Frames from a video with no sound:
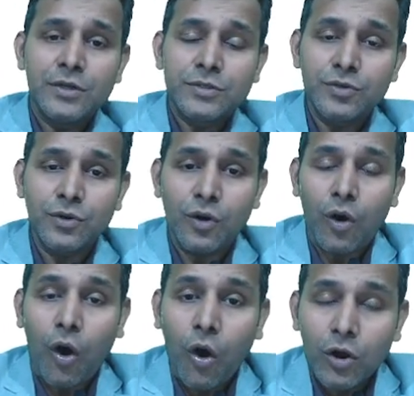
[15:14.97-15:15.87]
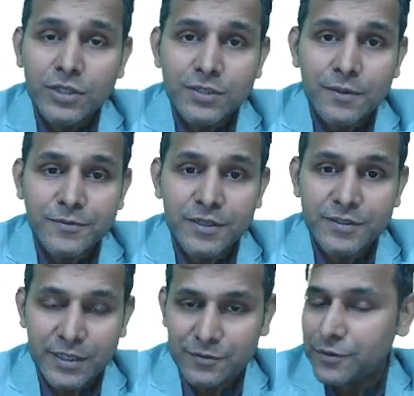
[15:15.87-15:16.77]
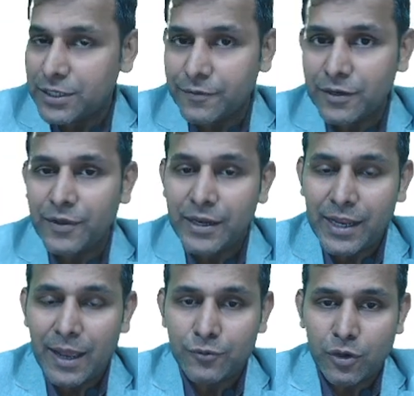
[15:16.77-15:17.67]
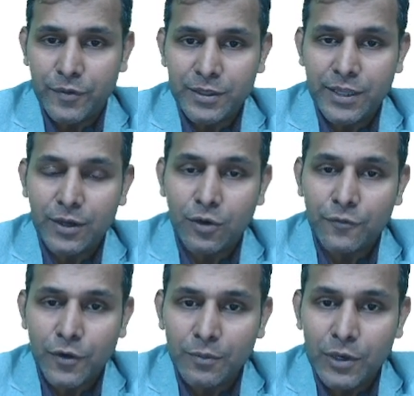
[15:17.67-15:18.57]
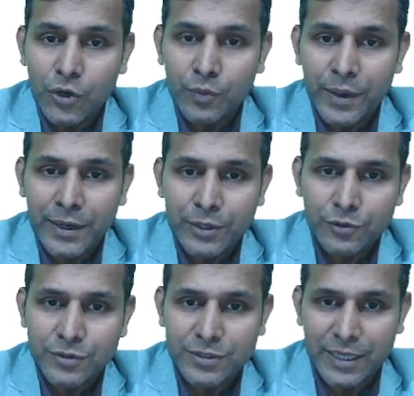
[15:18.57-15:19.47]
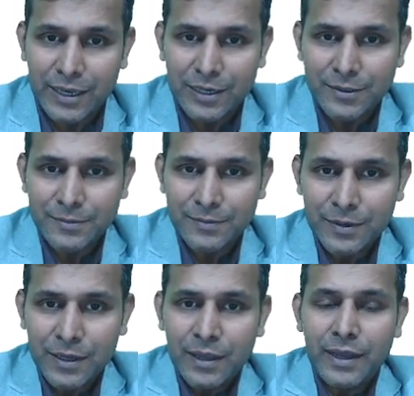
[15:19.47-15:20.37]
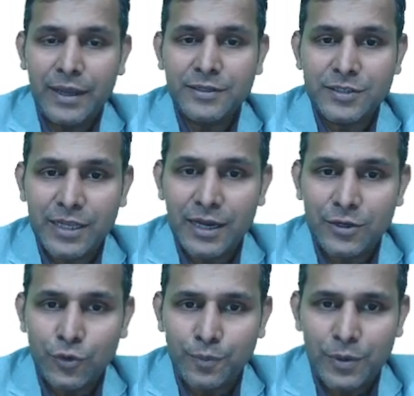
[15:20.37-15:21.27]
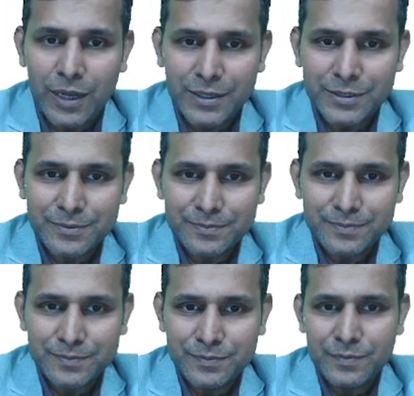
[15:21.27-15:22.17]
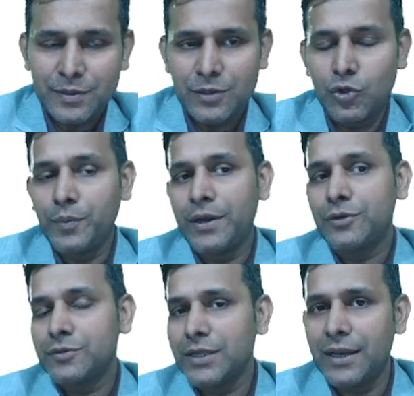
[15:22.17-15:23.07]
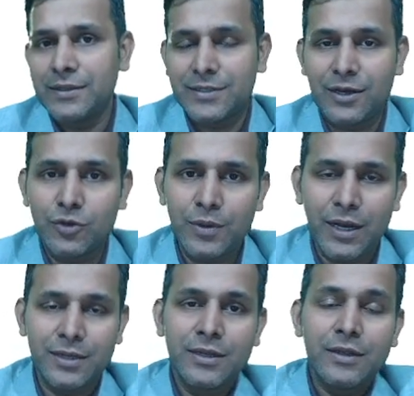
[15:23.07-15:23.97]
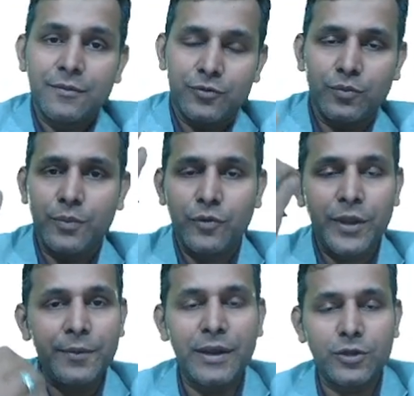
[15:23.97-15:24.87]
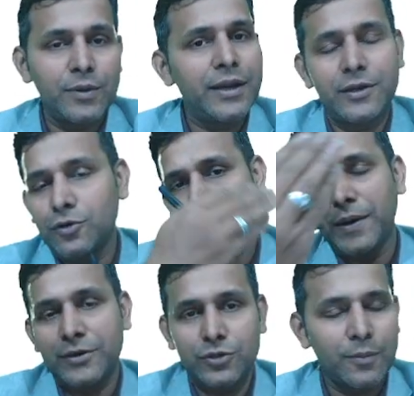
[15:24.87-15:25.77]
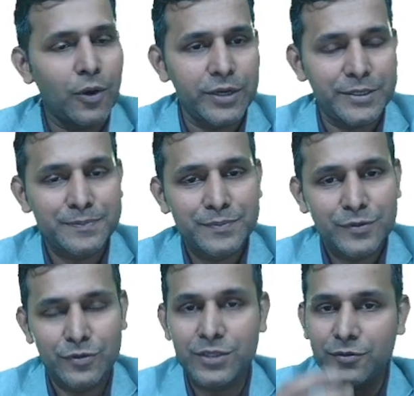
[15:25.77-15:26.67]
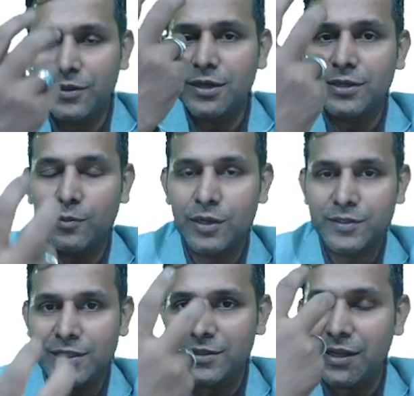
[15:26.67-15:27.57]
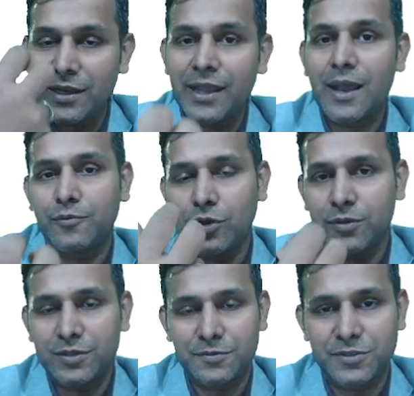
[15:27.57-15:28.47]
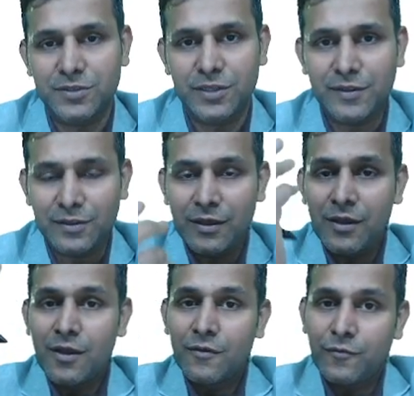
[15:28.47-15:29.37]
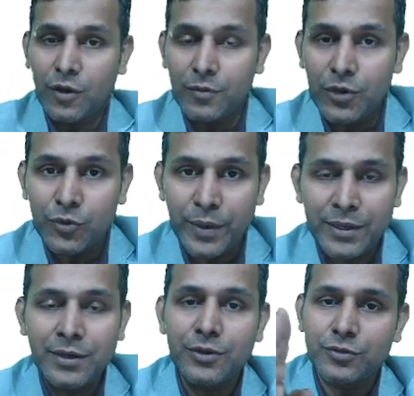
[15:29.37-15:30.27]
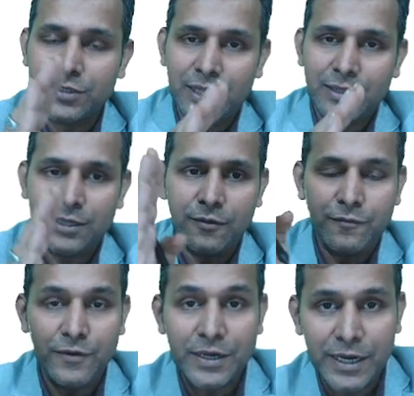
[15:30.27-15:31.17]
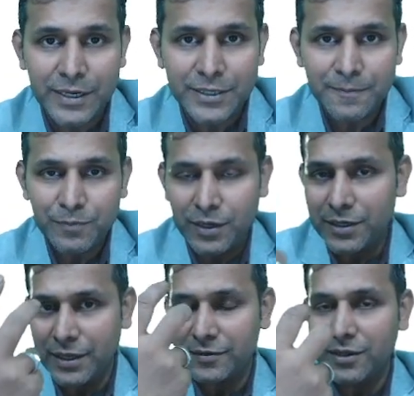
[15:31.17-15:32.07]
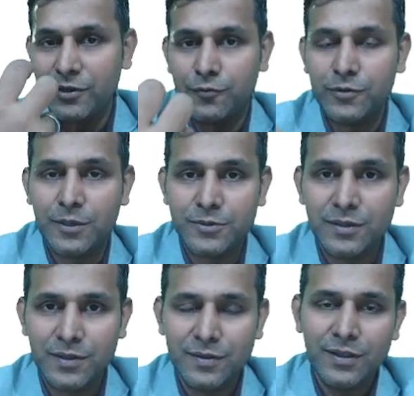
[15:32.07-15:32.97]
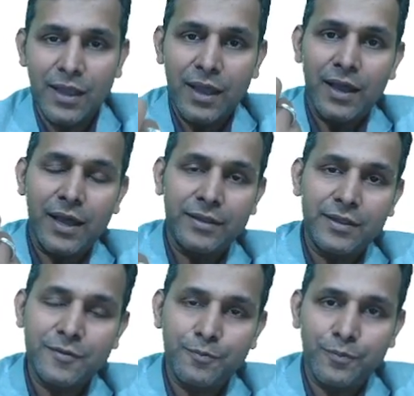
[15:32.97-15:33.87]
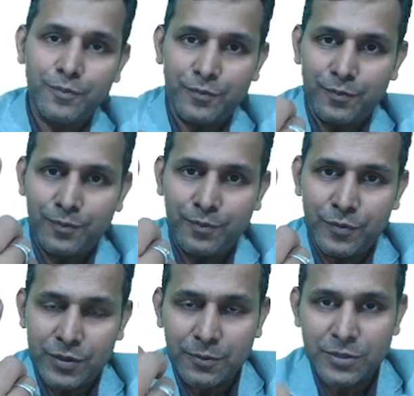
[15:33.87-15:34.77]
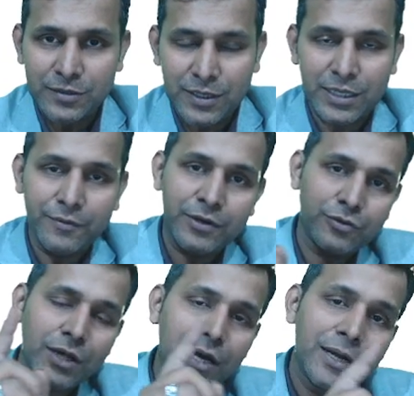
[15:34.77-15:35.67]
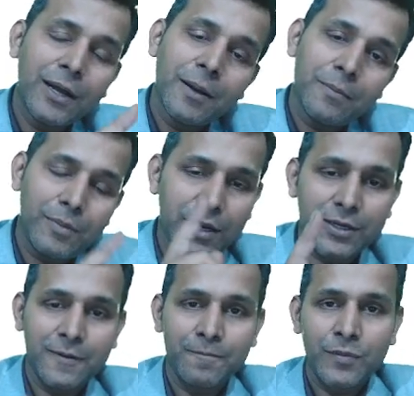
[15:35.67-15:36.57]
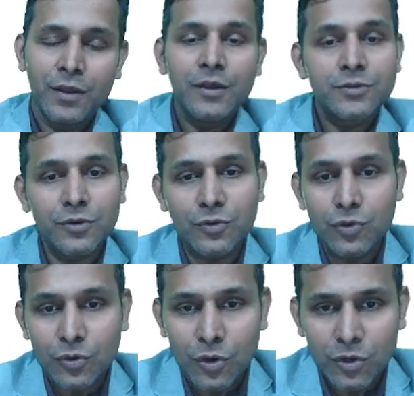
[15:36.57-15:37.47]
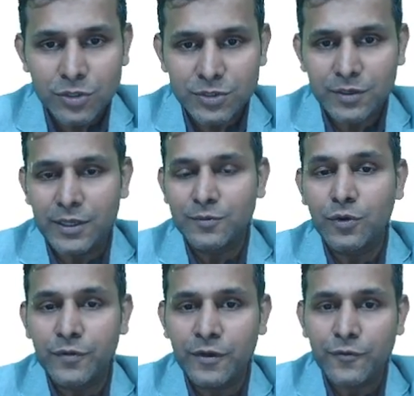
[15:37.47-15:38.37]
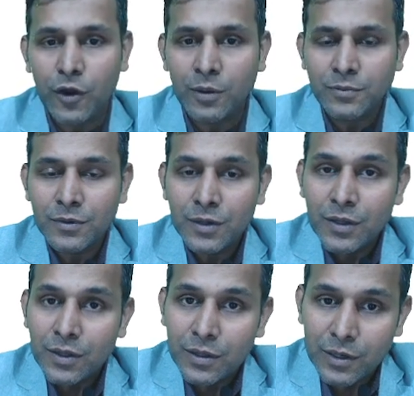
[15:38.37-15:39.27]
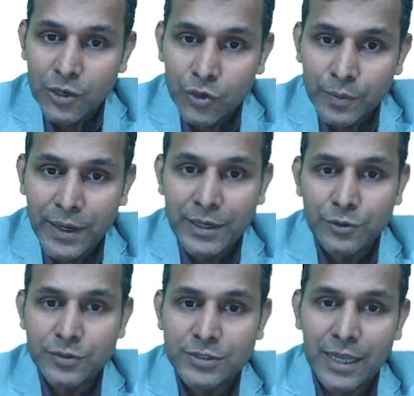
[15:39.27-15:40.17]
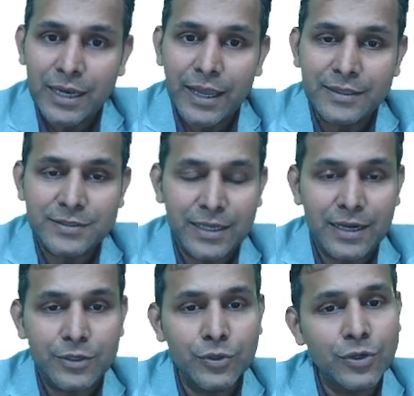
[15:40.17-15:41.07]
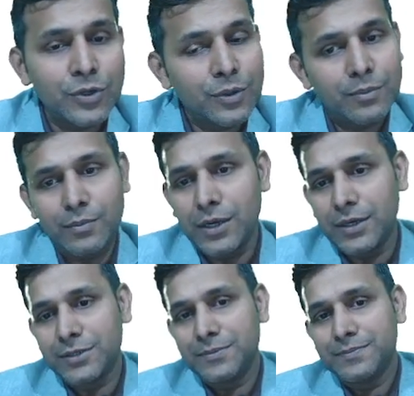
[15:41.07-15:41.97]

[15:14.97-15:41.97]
So all the substances whichever we are reabsorbing, they go from lumen to cell and cell to blood. Lumen to cell and cell to blood. So going back to blood, it goes back to the body. So in this way the tubular cells, they reabsorb the substances from lumen to cell, that is from filtrate. It takes the useful substances and these substances are given to the blood. So glucose is moving from lumen to cell and cell to blood.